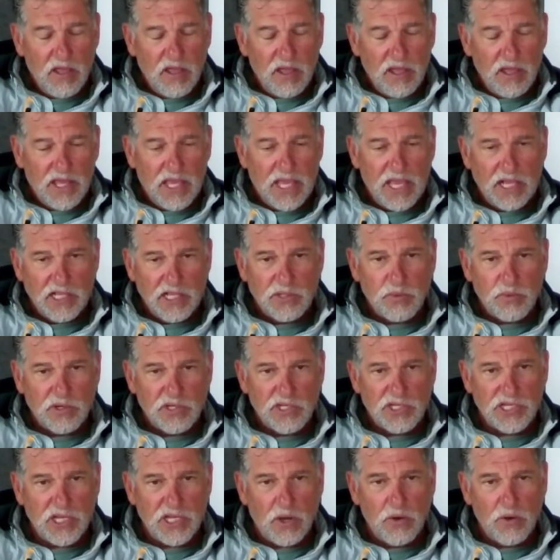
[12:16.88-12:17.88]
Kids were
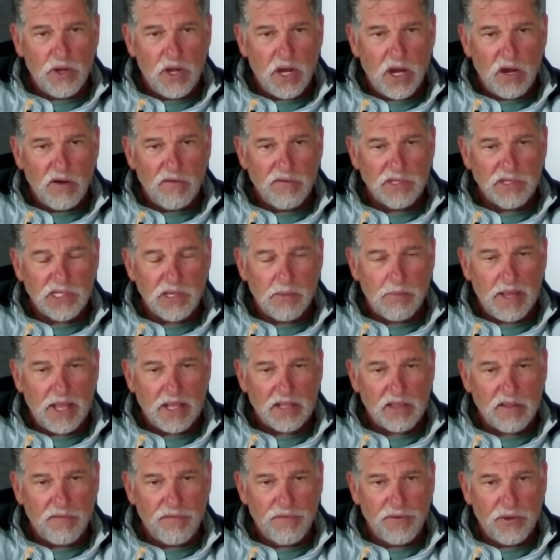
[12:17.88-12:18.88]
so nervous
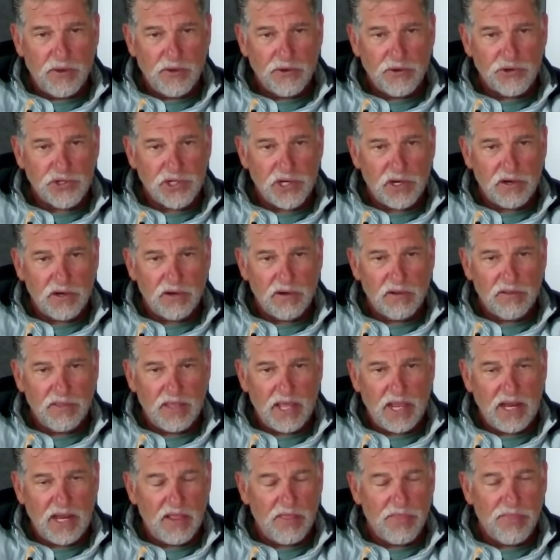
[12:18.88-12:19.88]
about the future. They
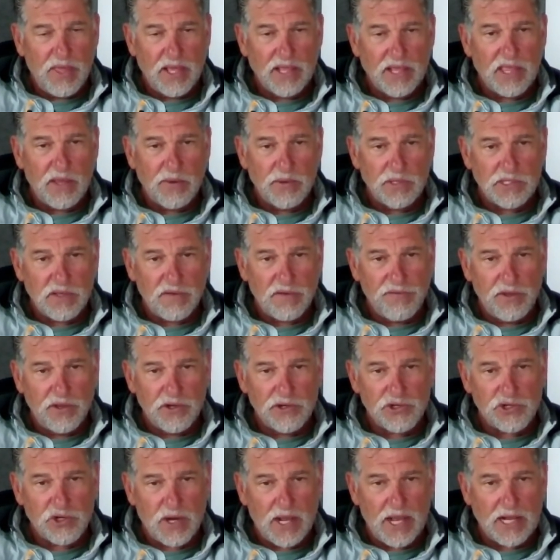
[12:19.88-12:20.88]
didn't think there was a
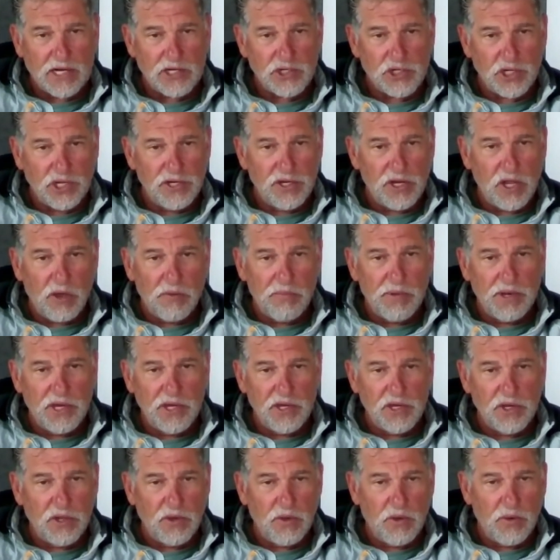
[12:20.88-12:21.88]
future, actually. Nobody
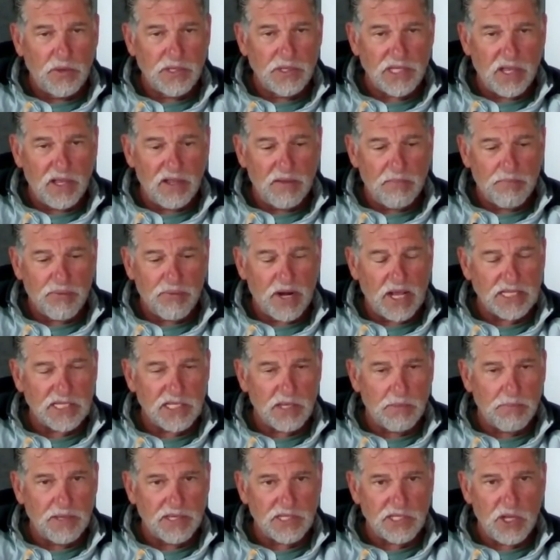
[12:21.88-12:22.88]
knew. It was a
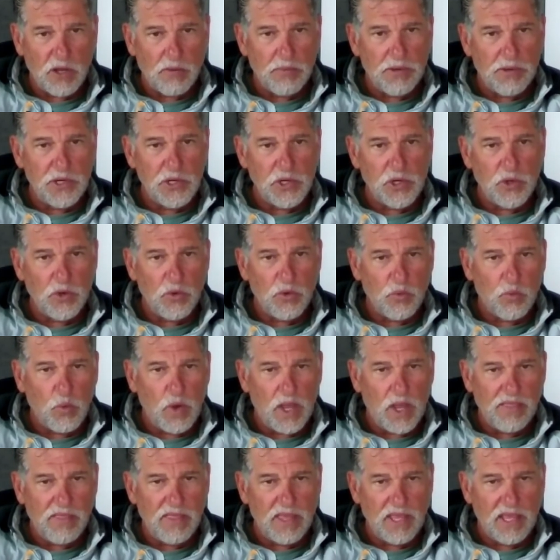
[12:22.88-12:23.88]
precipice. Nobody knew
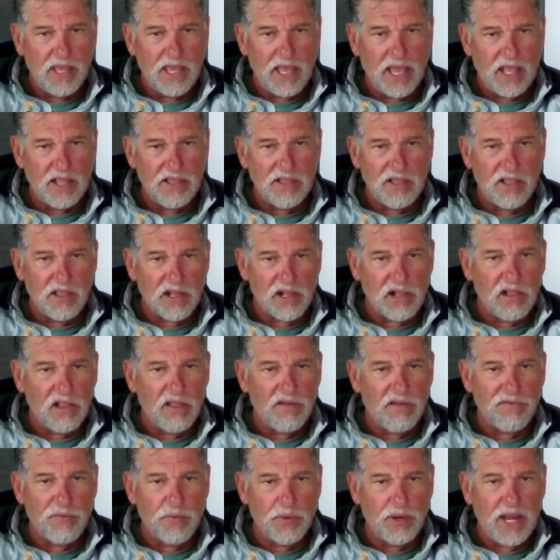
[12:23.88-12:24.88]
when the end of the
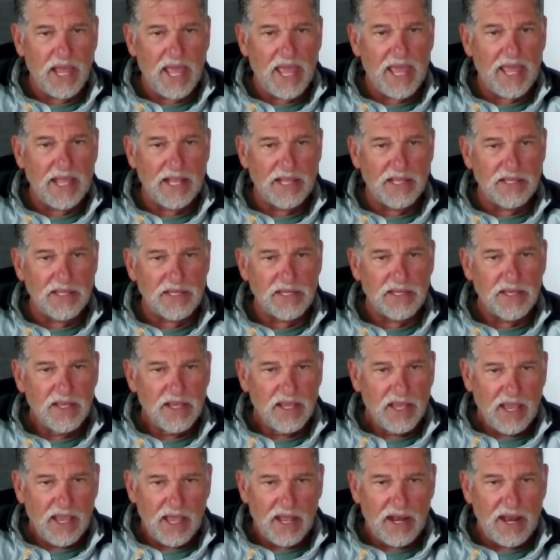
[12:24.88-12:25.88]
cliff would end
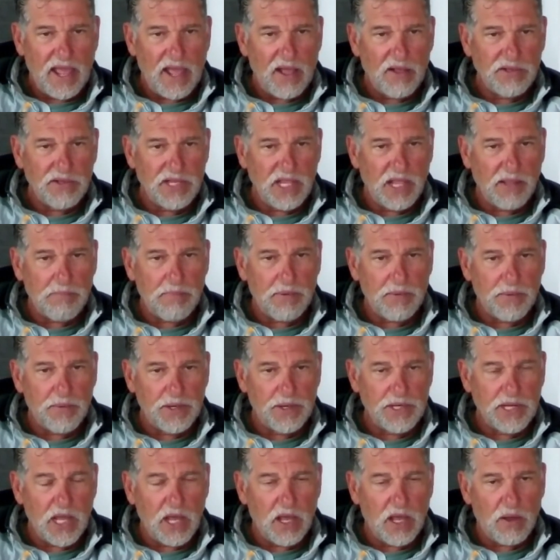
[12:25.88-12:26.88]
and how deep it
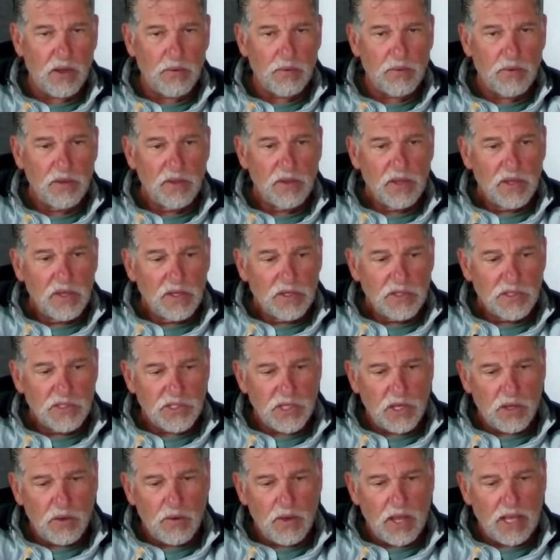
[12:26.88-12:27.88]
would go.
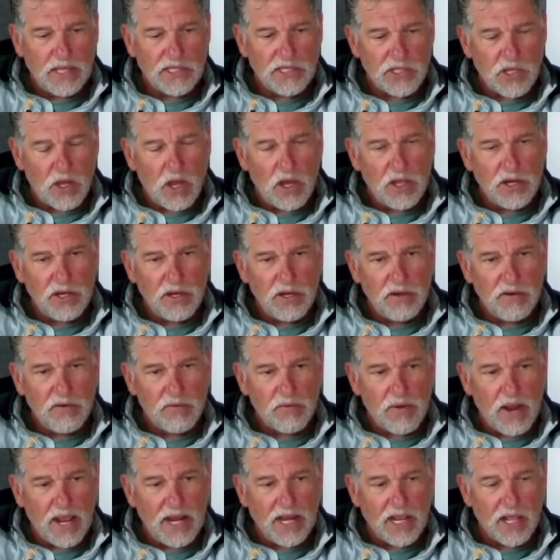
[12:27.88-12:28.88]
So I started
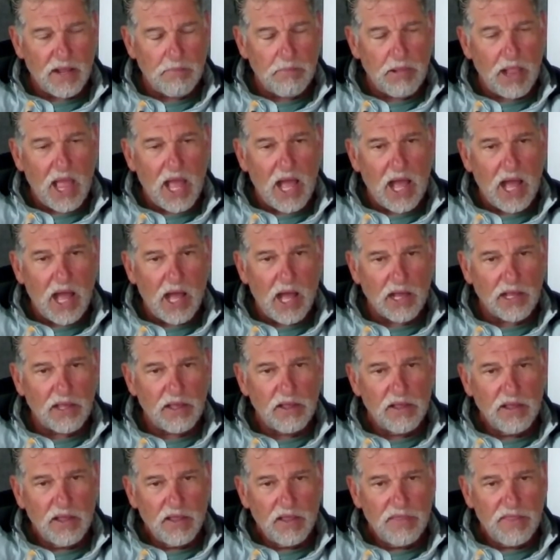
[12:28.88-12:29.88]
writing a blog
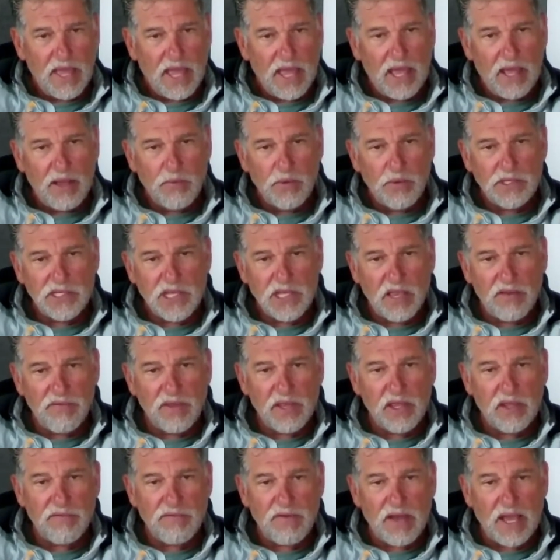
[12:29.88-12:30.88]
that was
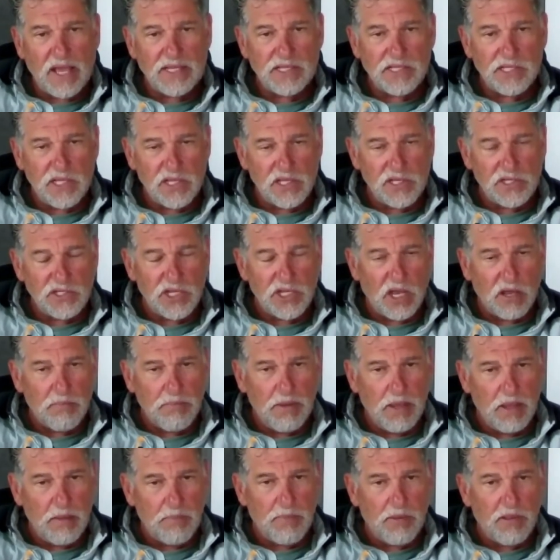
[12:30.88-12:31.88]
giving advice to these young
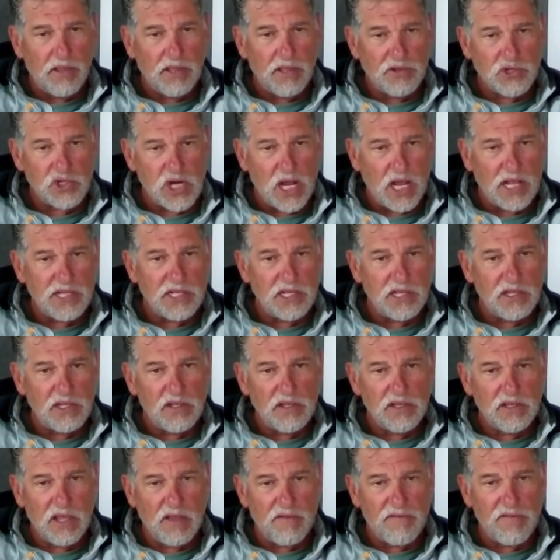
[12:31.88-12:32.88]
people and trying to
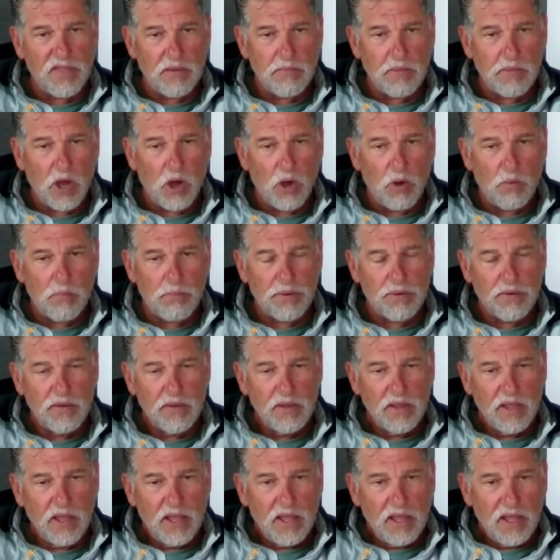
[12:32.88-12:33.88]
give them hope.
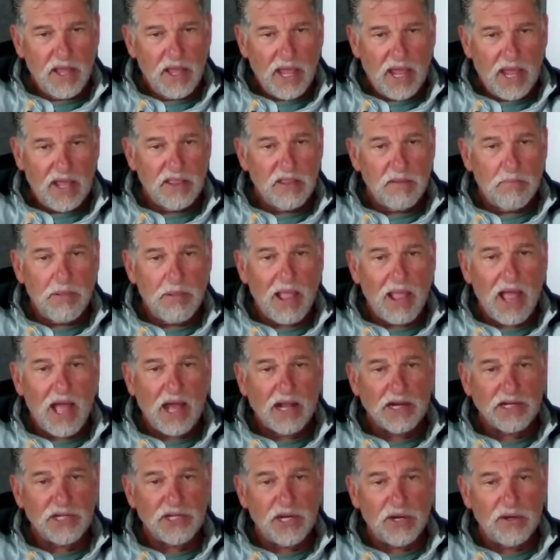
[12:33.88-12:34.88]
And the
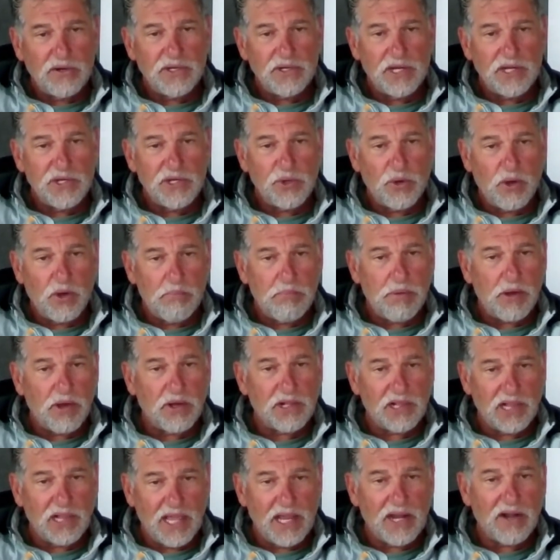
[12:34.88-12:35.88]
blog turned into a
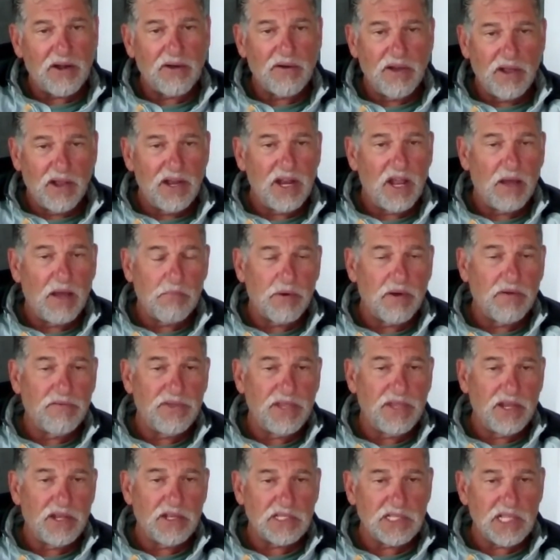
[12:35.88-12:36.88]
book later, a number of
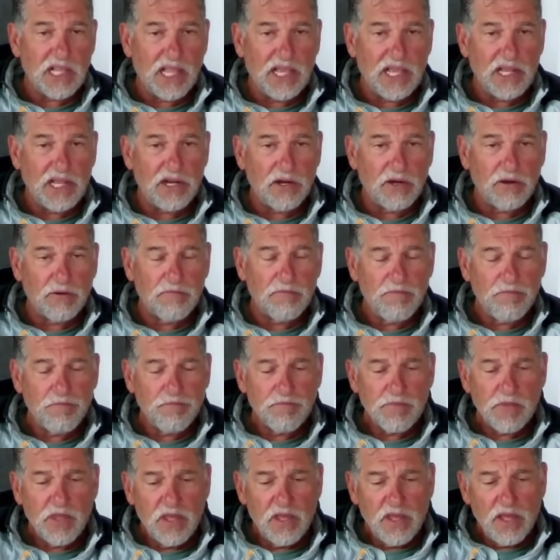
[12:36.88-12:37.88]
years later.
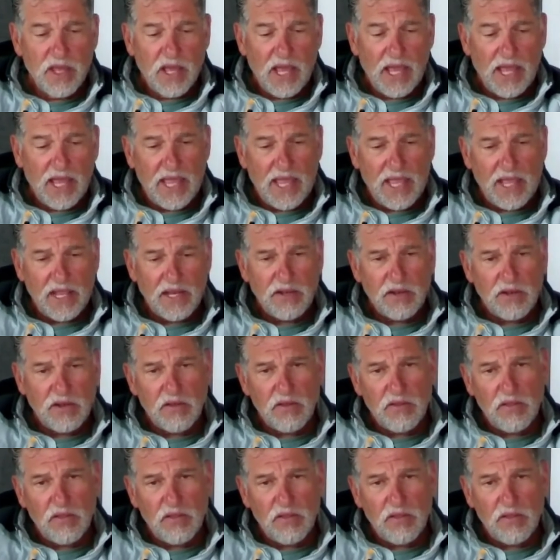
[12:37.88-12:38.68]
And